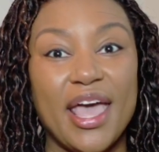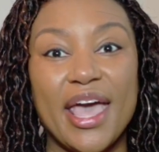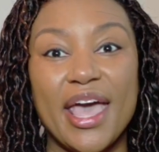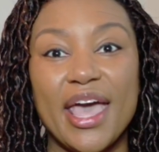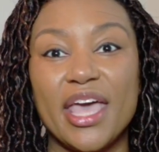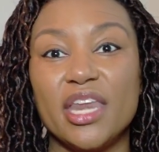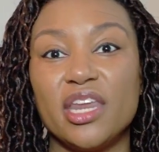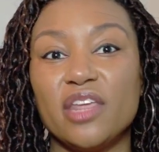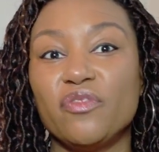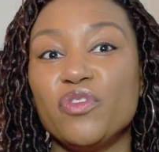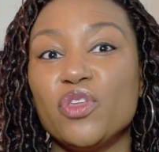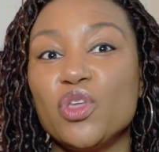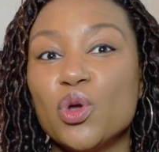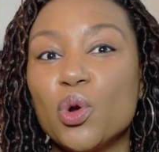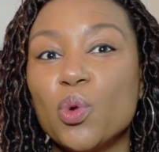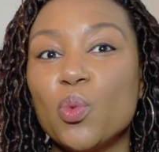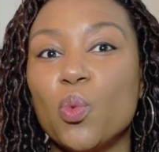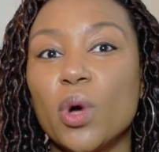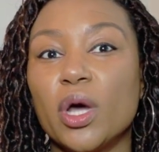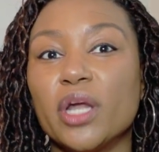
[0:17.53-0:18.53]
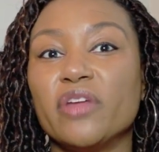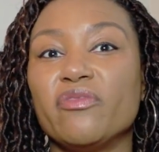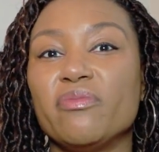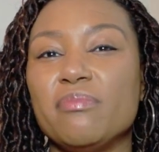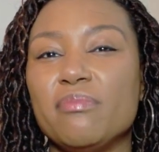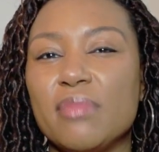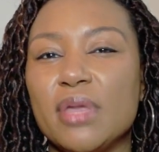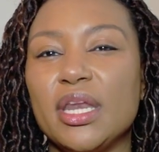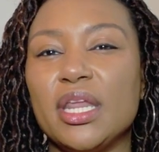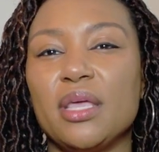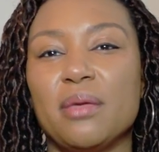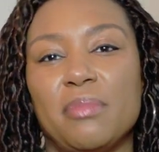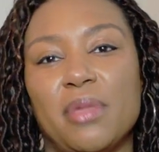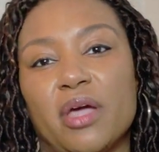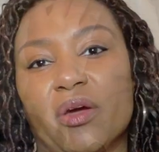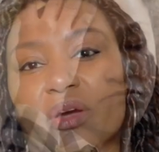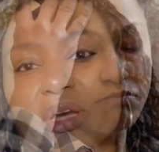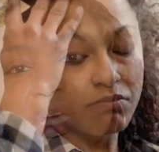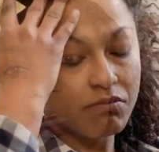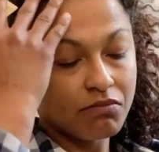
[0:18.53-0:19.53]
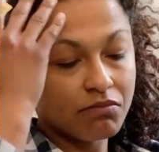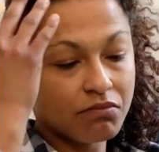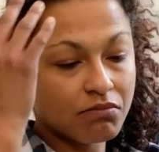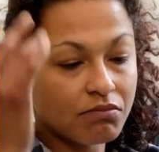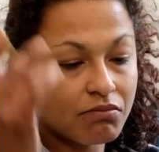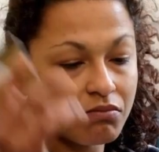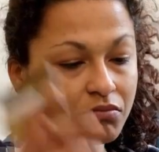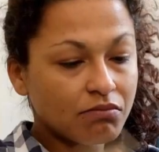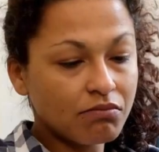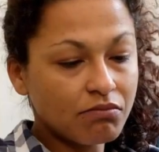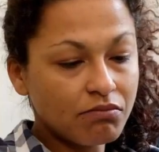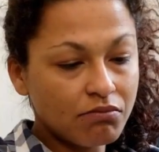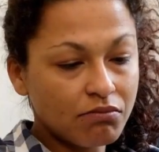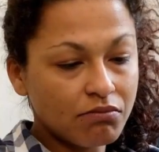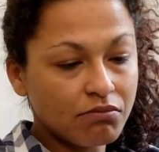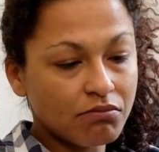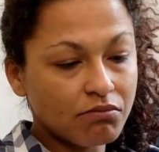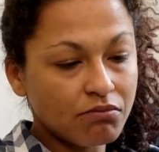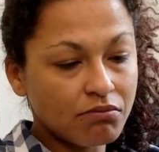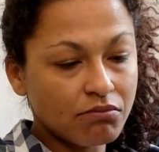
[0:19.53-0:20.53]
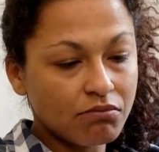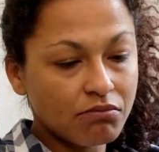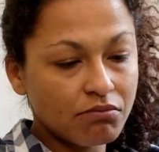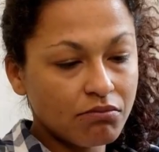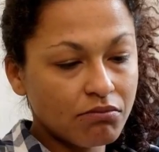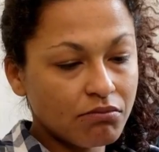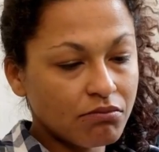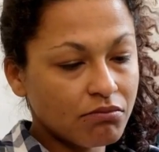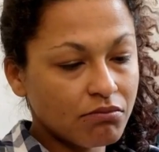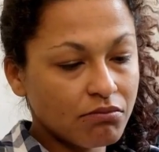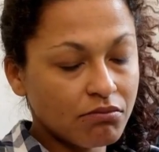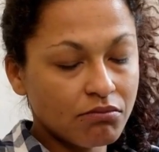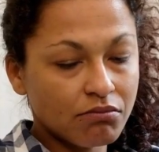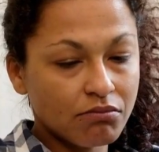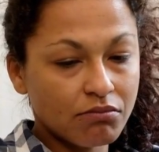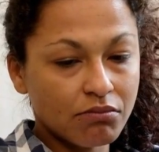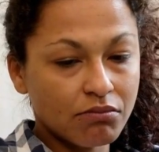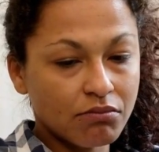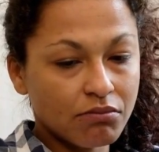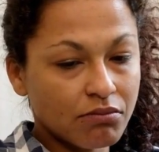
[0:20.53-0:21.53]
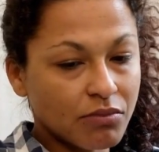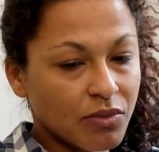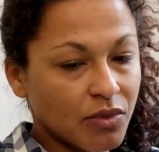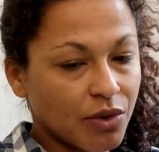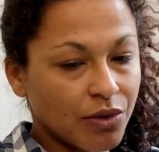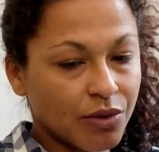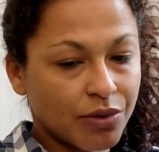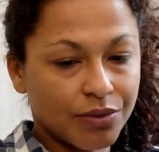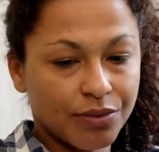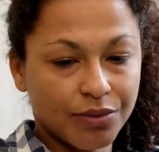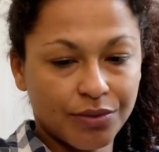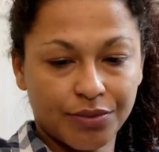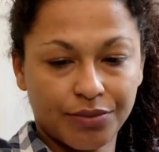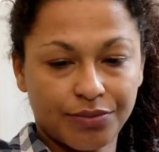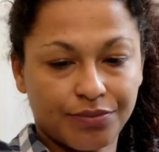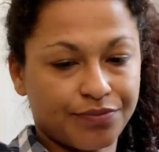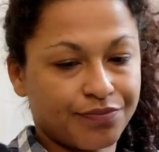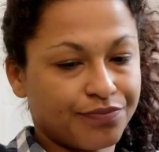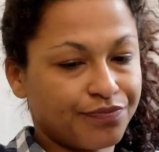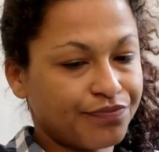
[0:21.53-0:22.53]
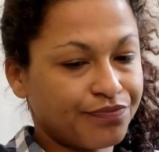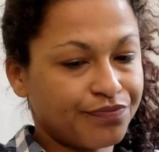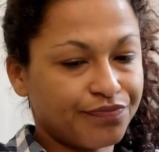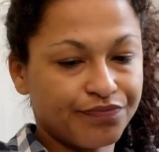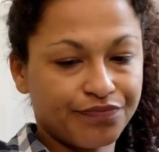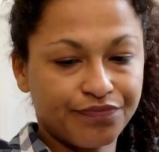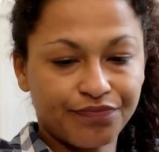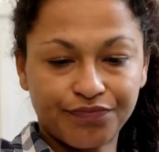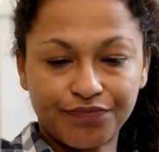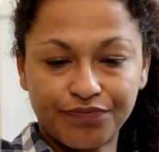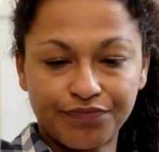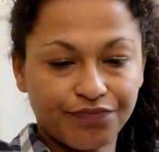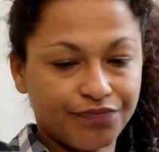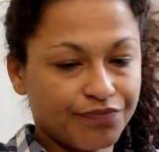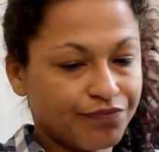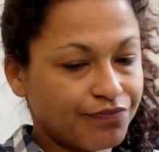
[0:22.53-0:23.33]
And if you're one of many Americans starting at a balance that feels impossible to pay off while